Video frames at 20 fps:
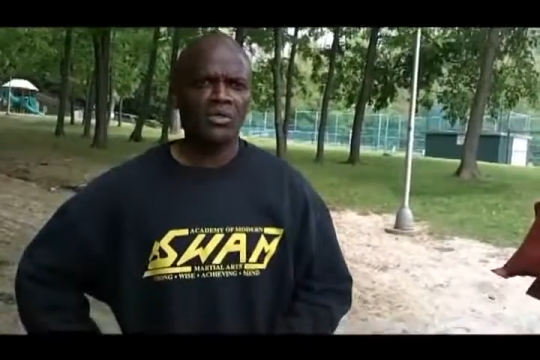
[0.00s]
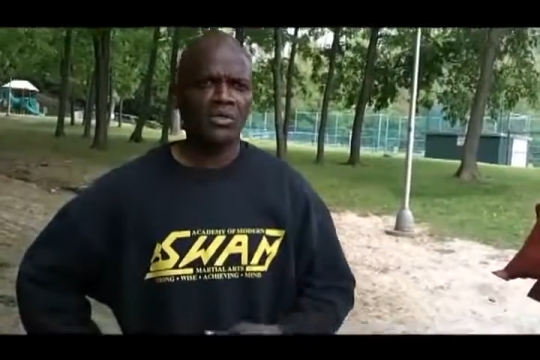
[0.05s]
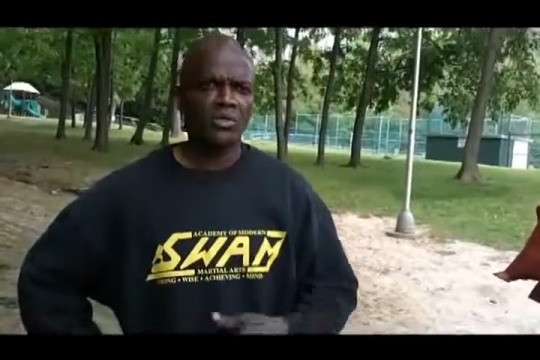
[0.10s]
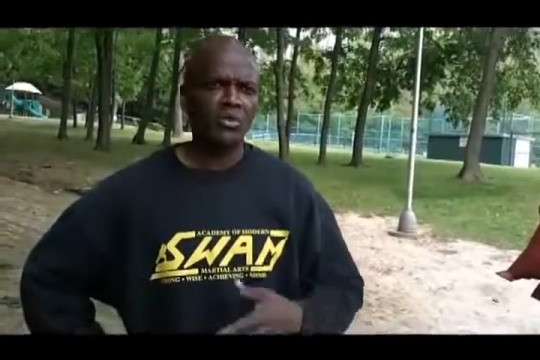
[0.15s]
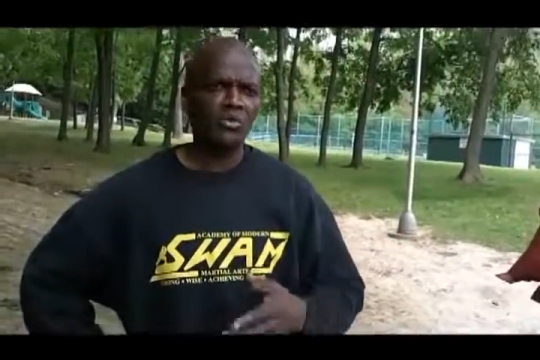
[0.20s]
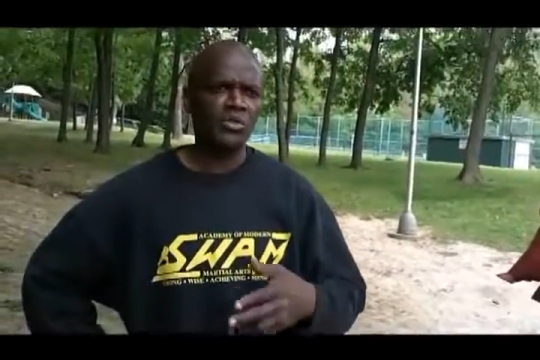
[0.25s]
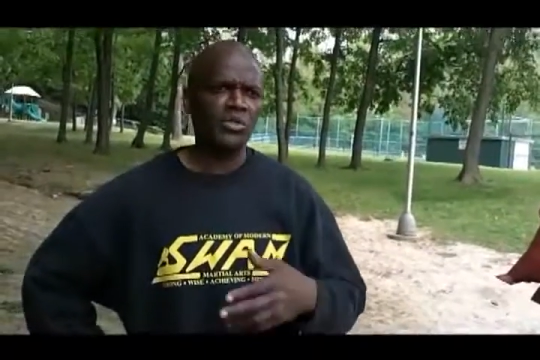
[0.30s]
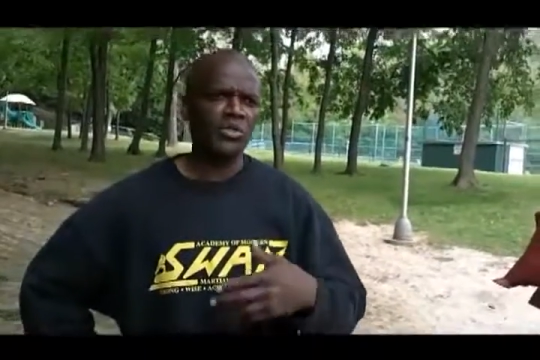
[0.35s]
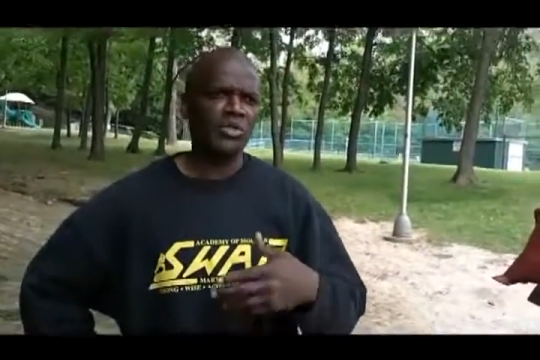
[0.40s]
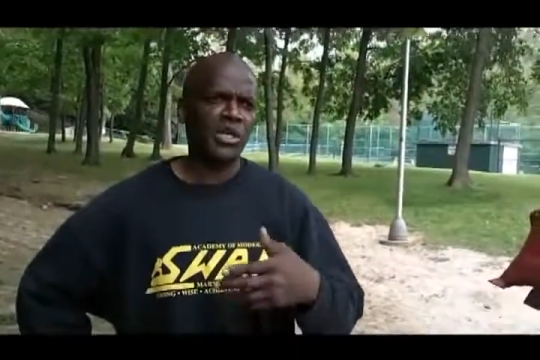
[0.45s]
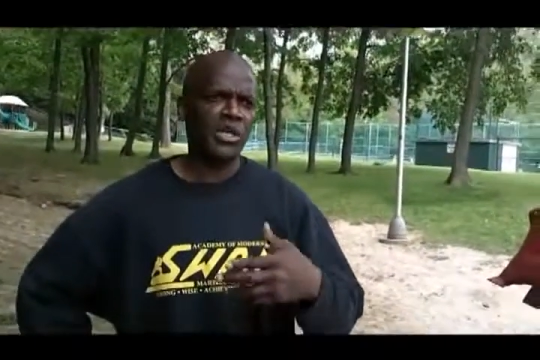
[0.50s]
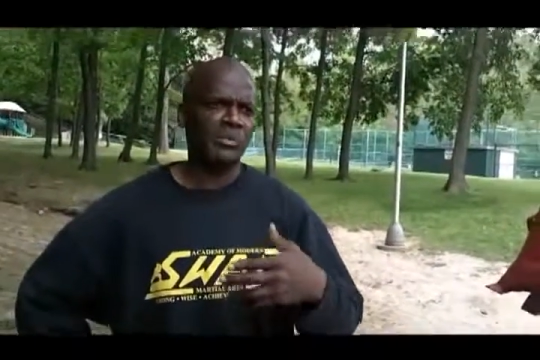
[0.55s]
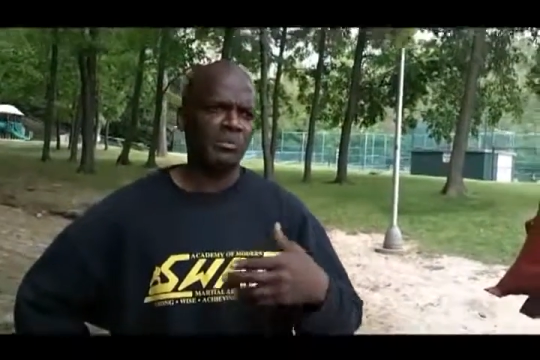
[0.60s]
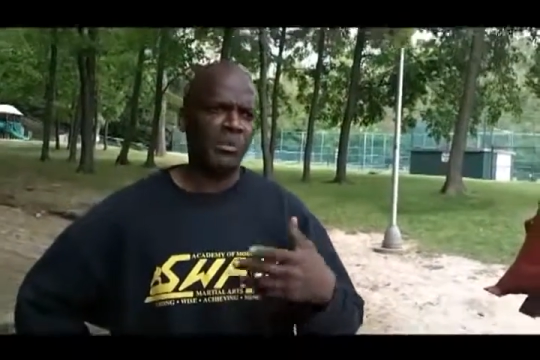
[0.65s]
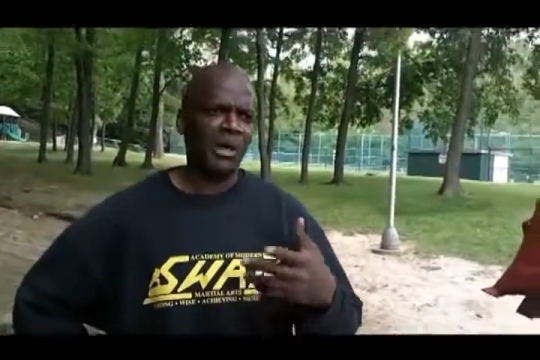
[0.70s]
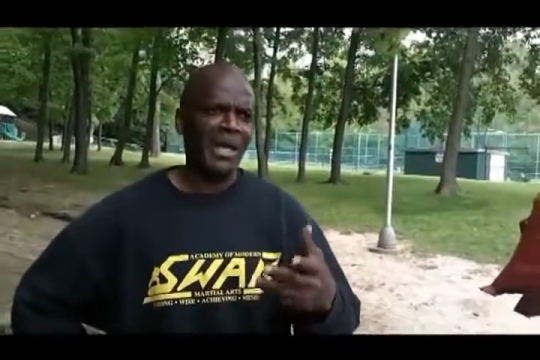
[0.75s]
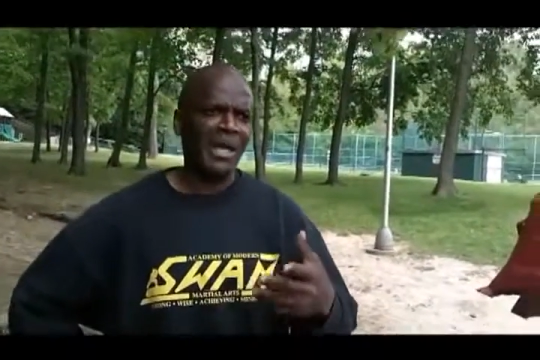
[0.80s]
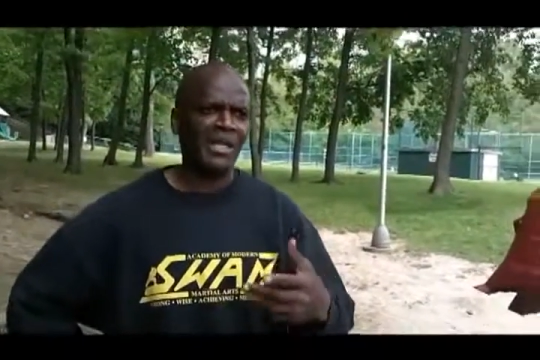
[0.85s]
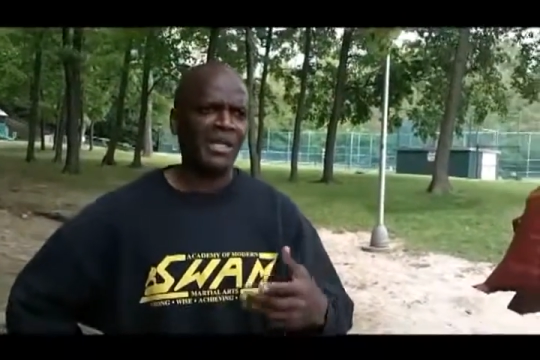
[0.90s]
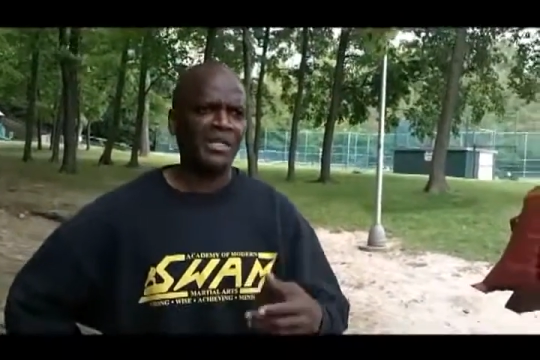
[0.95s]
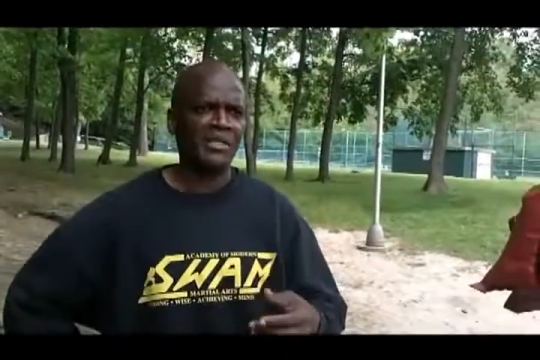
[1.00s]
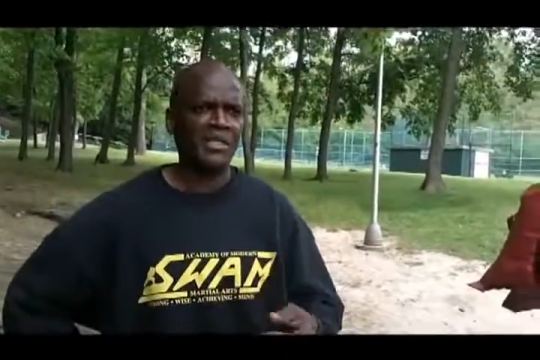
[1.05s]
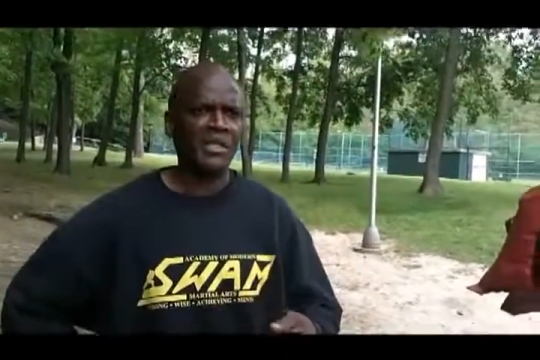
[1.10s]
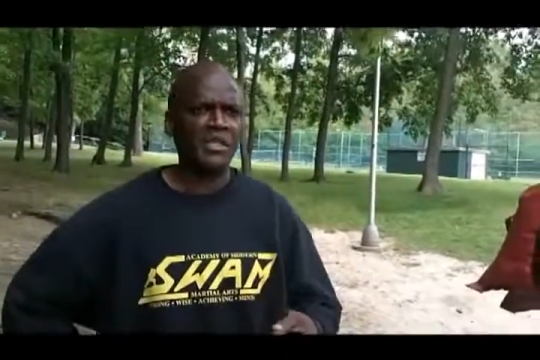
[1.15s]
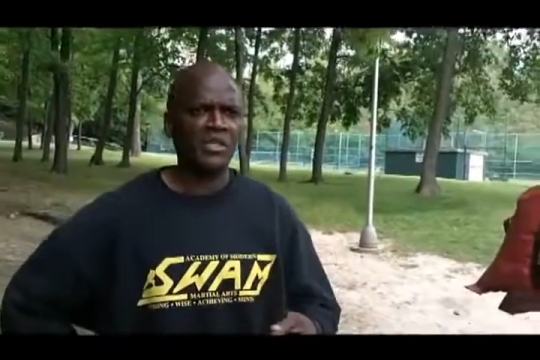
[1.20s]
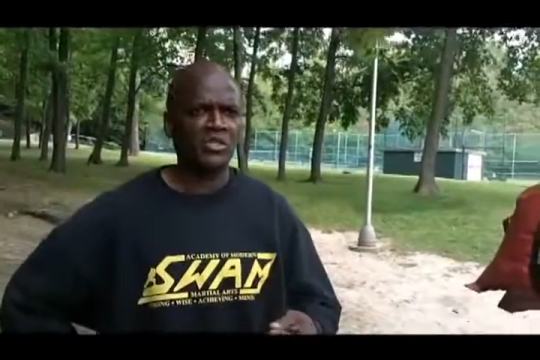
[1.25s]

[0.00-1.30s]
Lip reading: Students get mad at